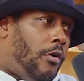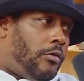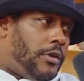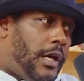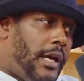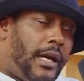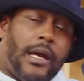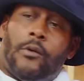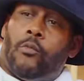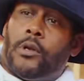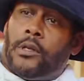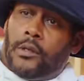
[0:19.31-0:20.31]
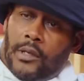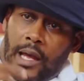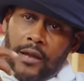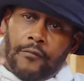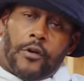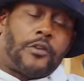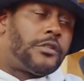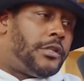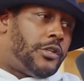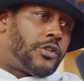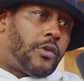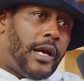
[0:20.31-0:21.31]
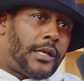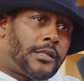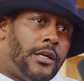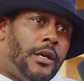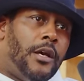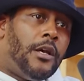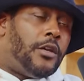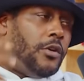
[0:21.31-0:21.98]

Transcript: all day. And when adversity strikes,